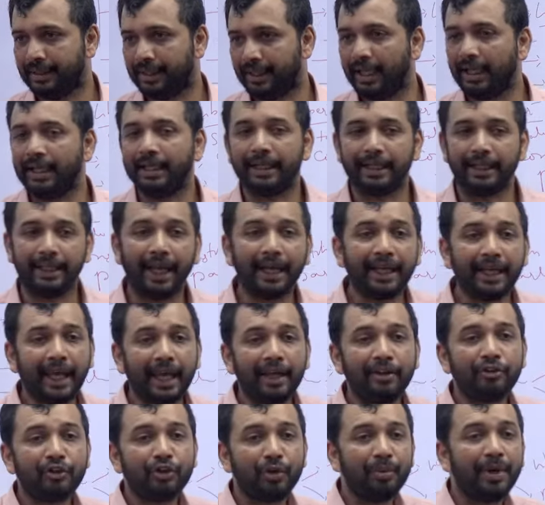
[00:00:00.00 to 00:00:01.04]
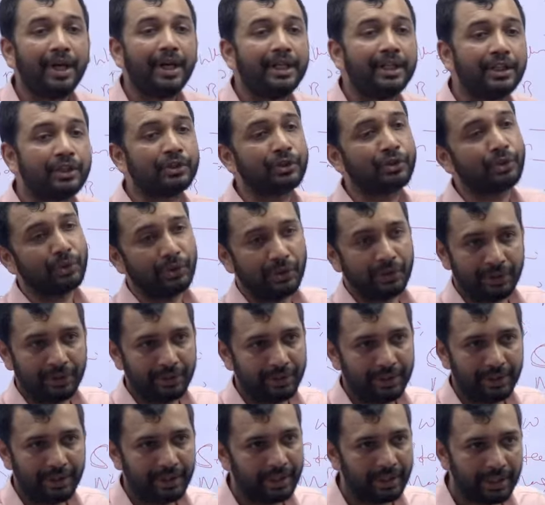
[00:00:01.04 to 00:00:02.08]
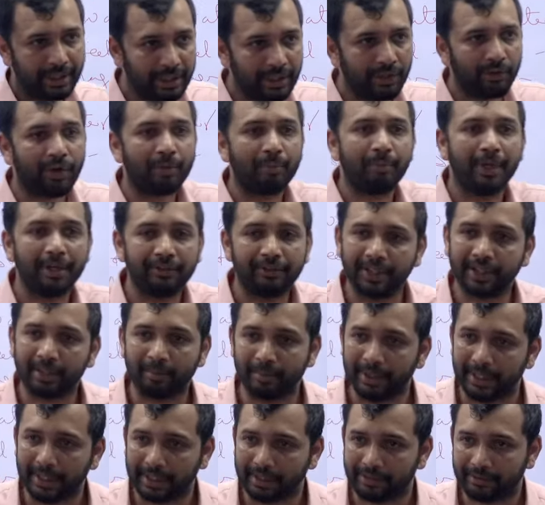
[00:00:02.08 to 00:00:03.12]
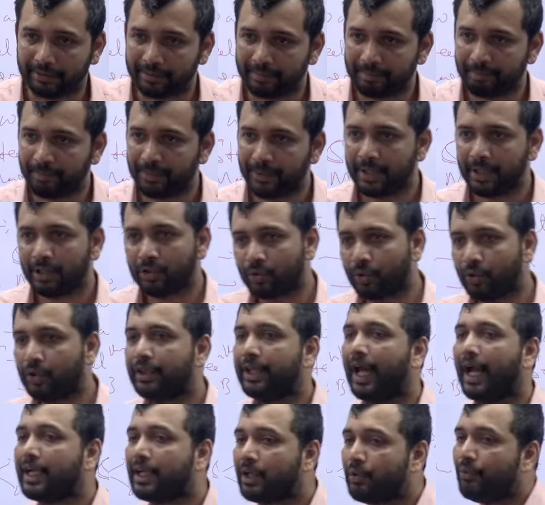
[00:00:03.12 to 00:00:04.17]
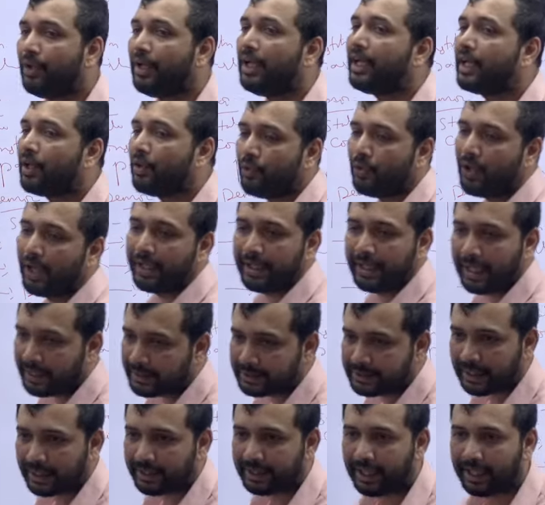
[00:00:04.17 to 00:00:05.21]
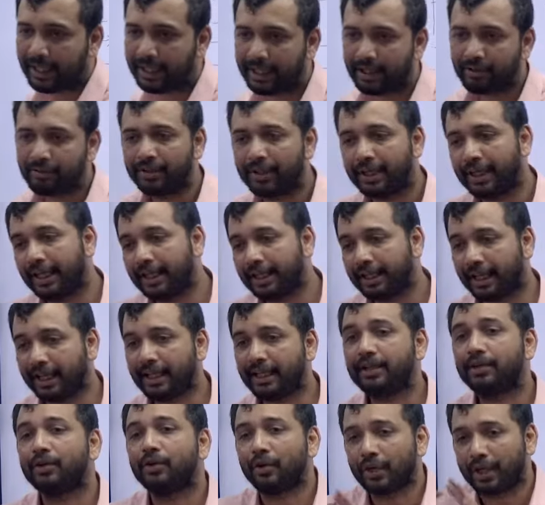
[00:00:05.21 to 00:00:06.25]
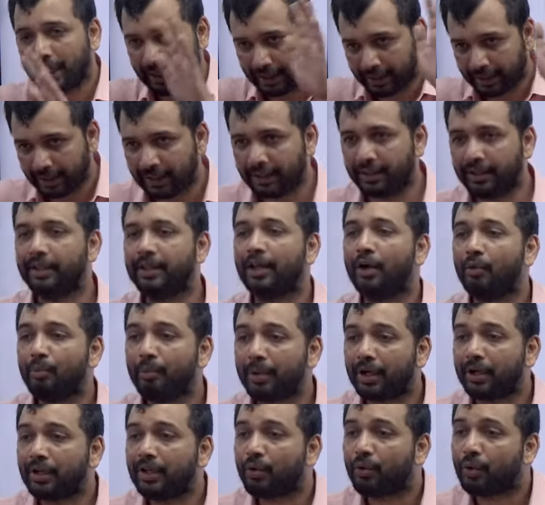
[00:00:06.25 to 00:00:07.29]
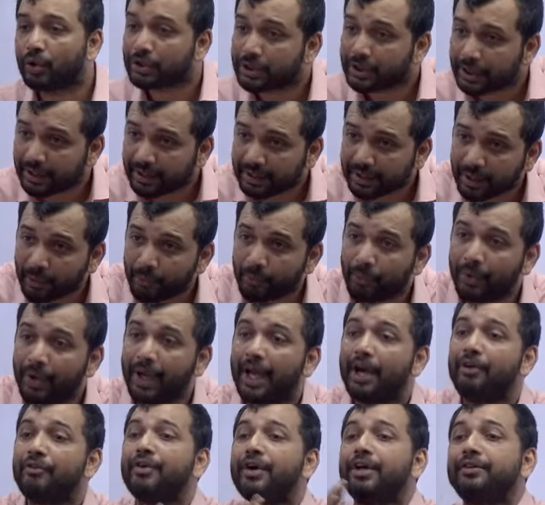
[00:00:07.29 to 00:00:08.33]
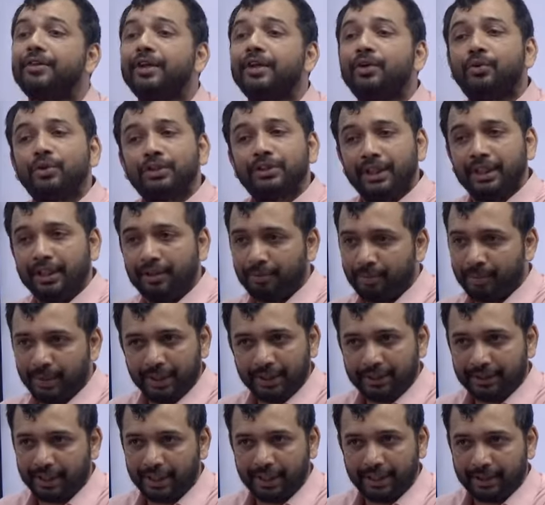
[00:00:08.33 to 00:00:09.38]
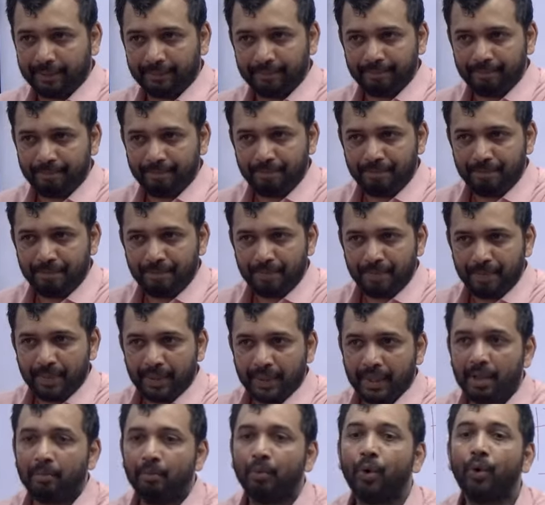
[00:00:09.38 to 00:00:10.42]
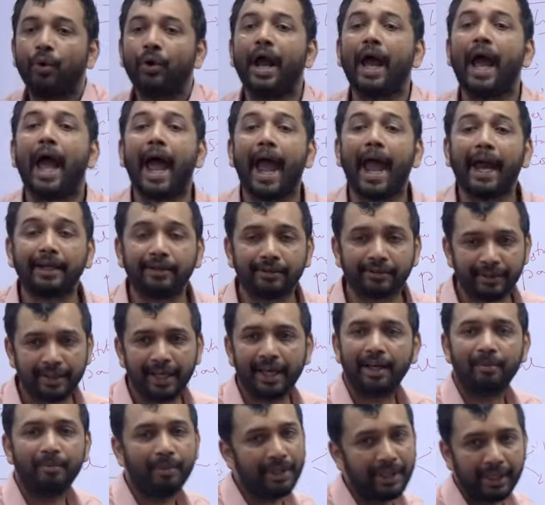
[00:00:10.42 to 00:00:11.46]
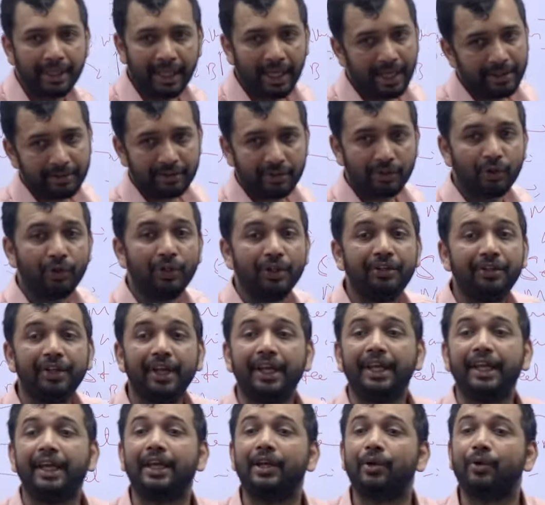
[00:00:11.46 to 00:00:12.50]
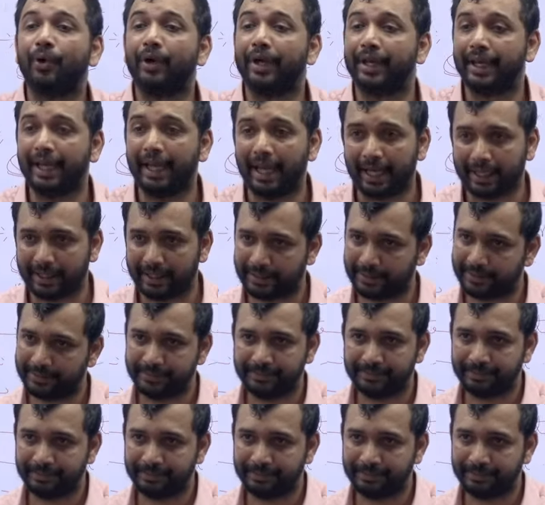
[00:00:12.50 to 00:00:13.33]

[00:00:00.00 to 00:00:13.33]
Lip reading: Right, that has to be understood in your basic meanings. So that will give you an edge at the end of the day, like, okay, this is now, because the questions, the way of asking question is being changed. The more acts they are being asked, Judiciary Inquiry Act,